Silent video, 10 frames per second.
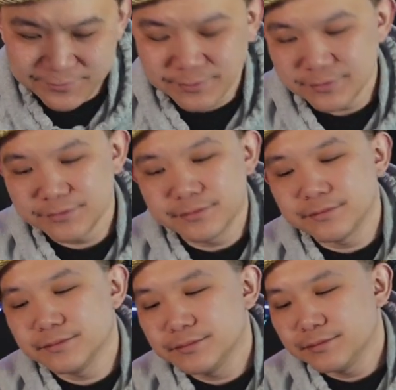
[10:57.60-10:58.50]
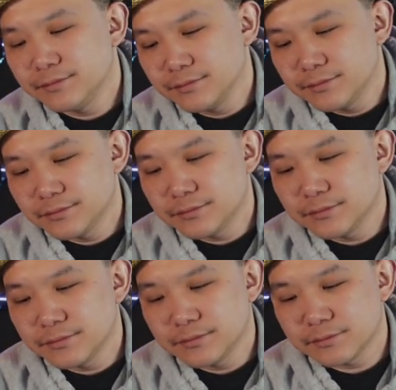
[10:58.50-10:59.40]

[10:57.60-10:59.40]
(no one is talking)